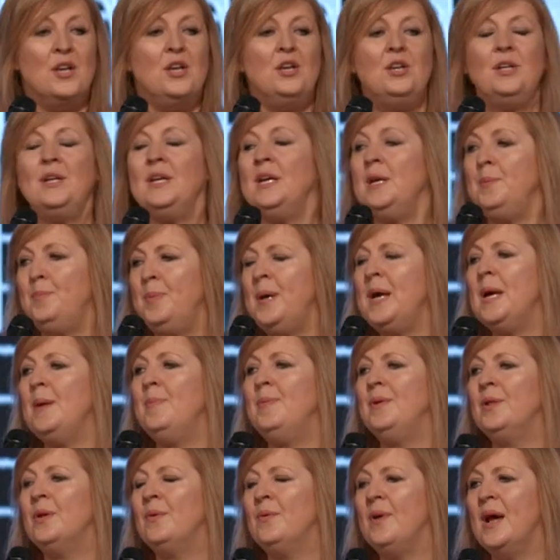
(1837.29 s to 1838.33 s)
You need
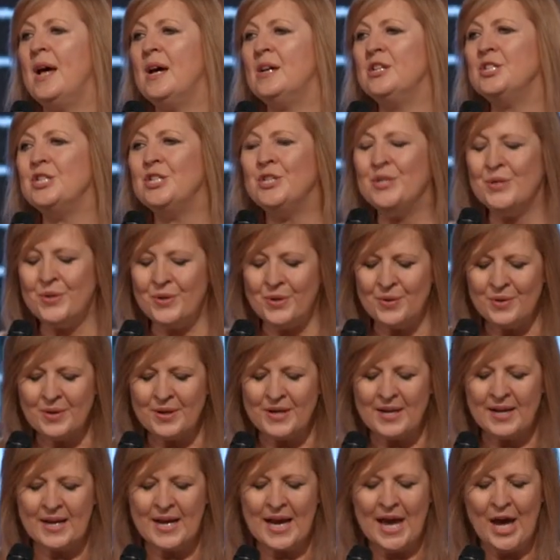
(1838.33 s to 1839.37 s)
people around you who are
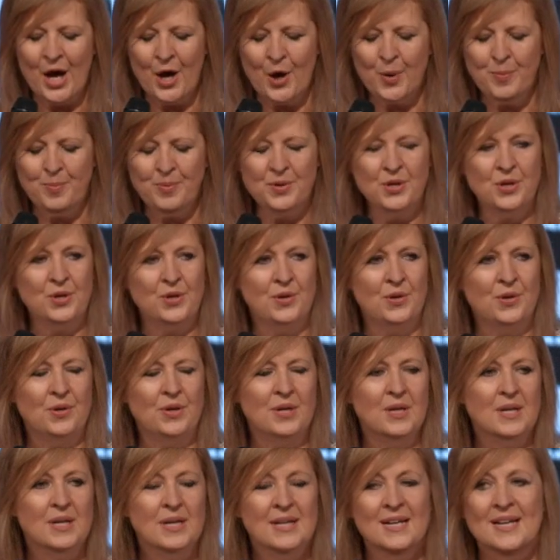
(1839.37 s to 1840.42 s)
going to help you
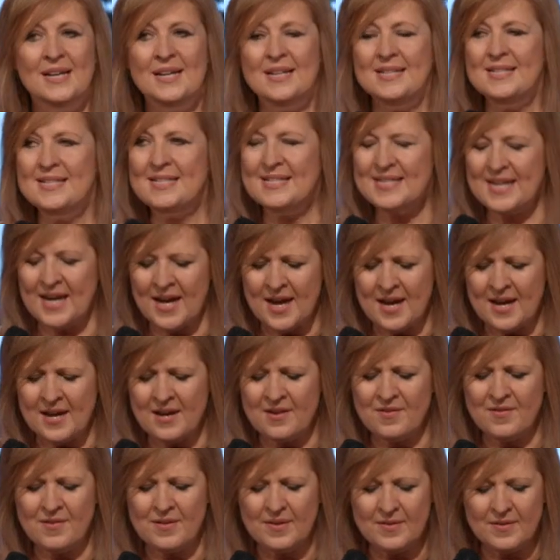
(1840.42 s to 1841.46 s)

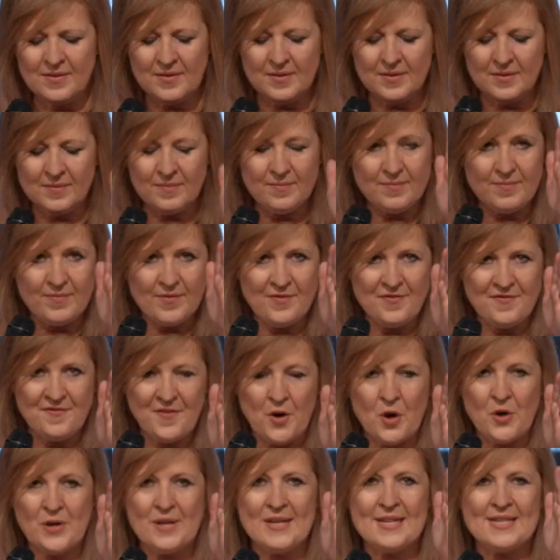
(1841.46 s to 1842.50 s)
stay
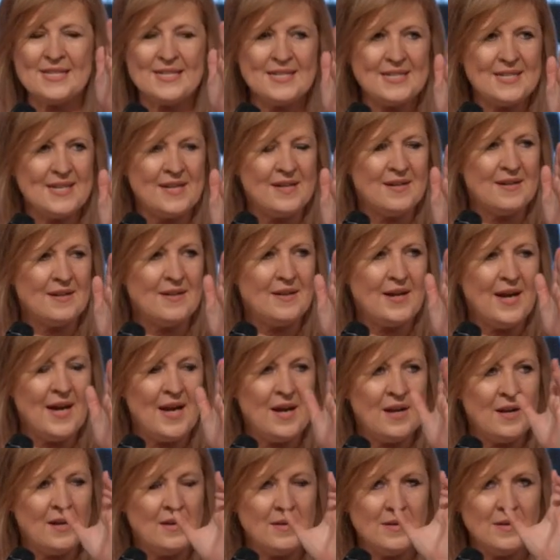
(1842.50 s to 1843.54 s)
focused and,
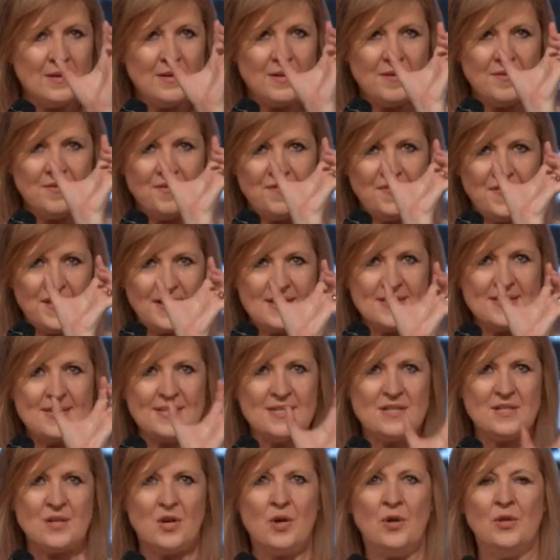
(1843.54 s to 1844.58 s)
and
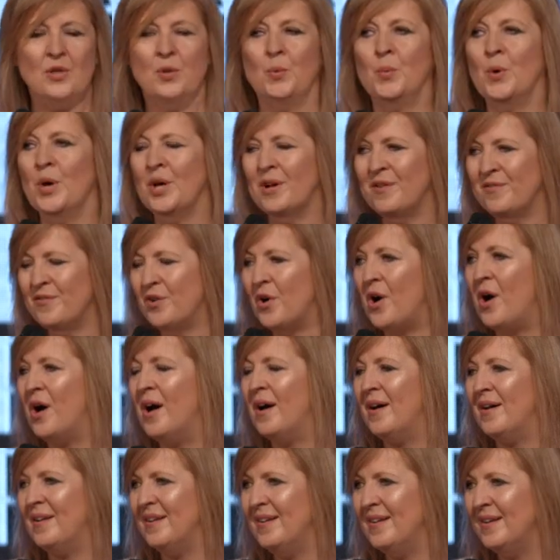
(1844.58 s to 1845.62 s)
fixed on the Word of
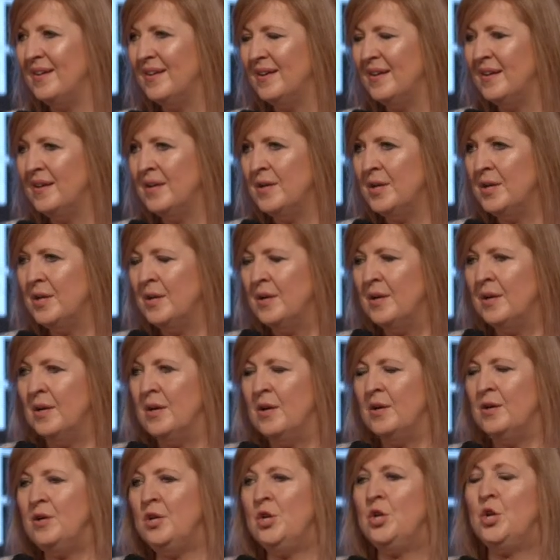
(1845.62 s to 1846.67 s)
God.
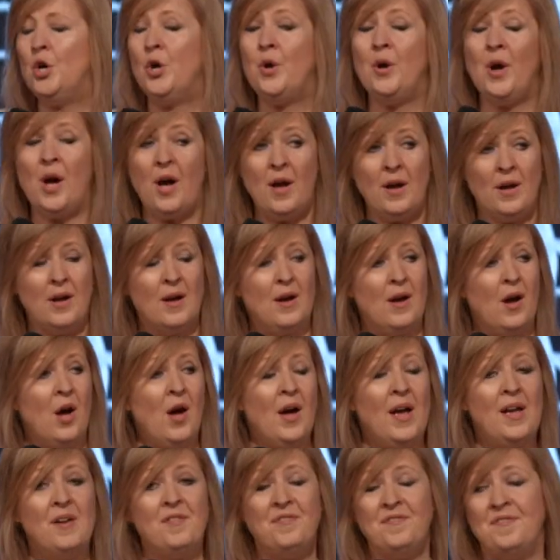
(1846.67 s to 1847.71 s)
You know, I,
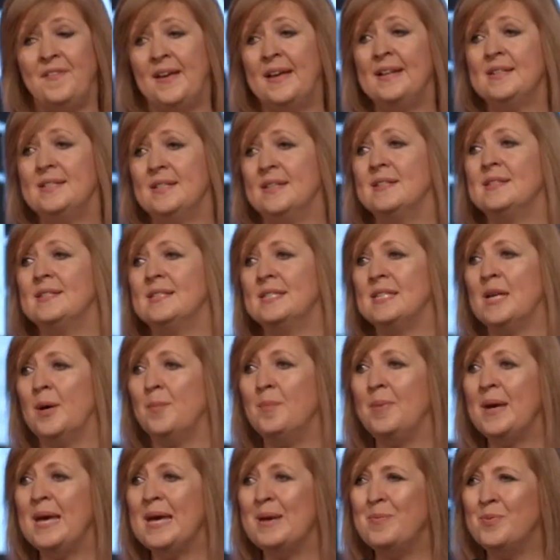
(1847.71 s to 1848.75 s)
I offended some
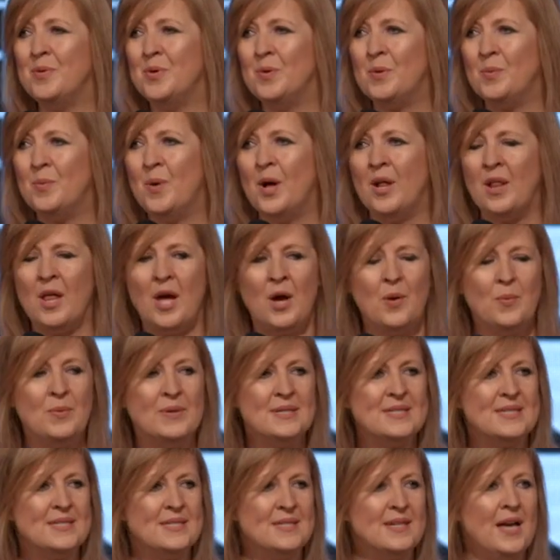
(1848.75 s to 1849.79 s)
people while I
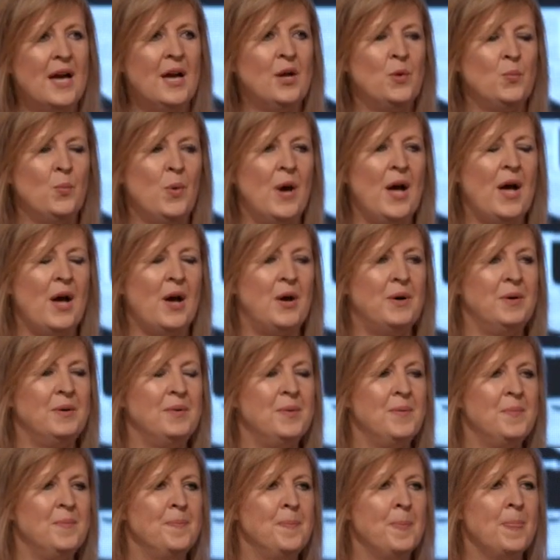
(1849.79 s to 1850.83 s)
was unwell,
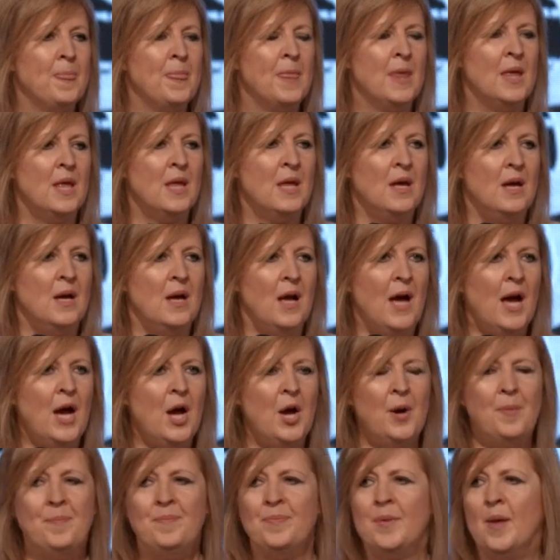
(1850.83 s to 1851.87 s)

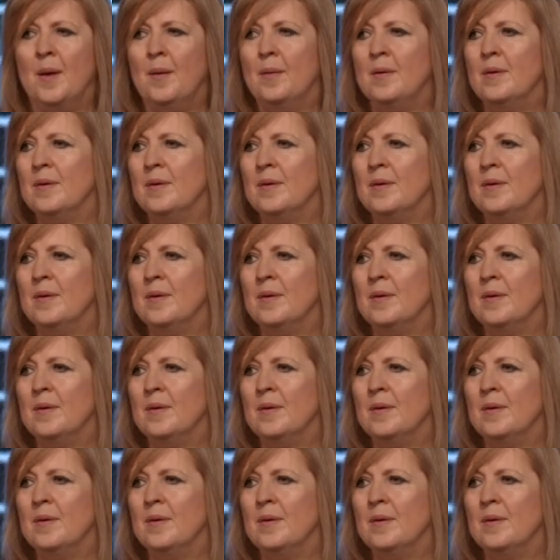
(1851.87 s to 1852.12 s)
um,